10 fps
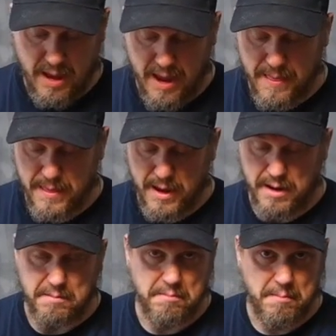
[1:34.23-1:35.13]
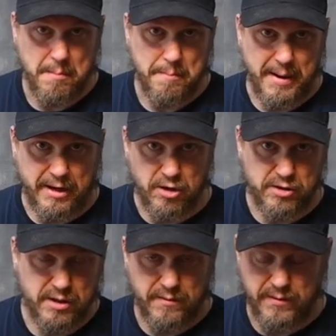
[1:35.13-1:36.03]
and then make
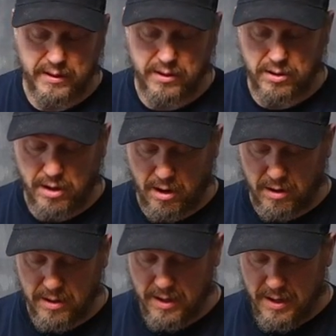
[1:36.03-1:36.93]
yourself a little card